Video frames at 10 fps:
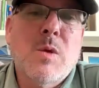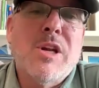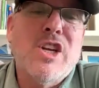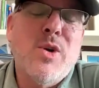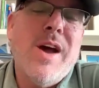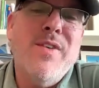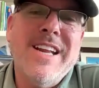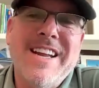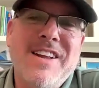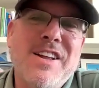Did you have
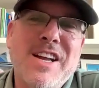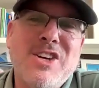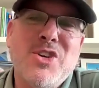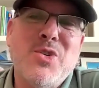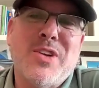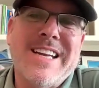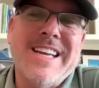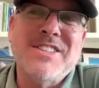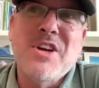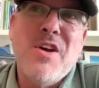any issues, I
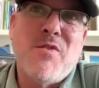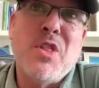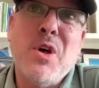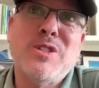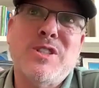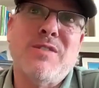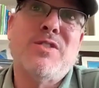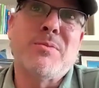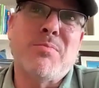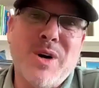guess, for those that have
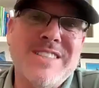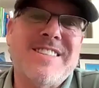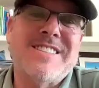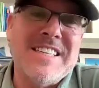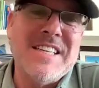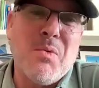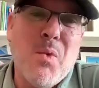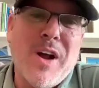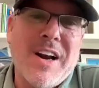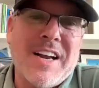suppressed this and didn't
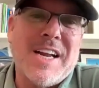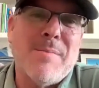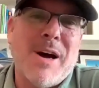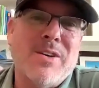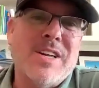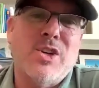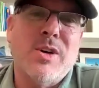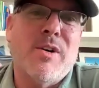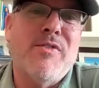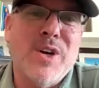want it to come out? Did
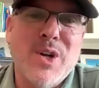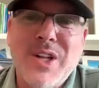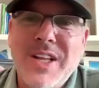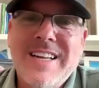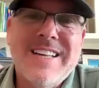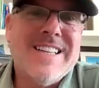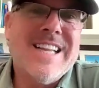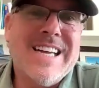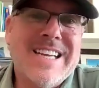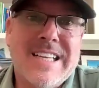you ever feel
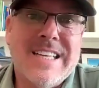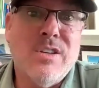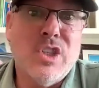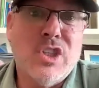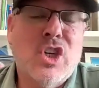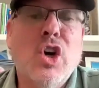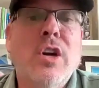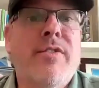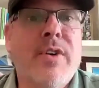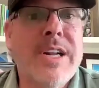like you just
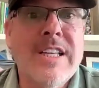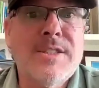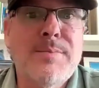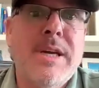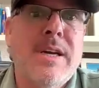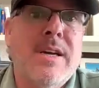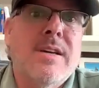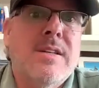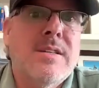couldn't freely speak?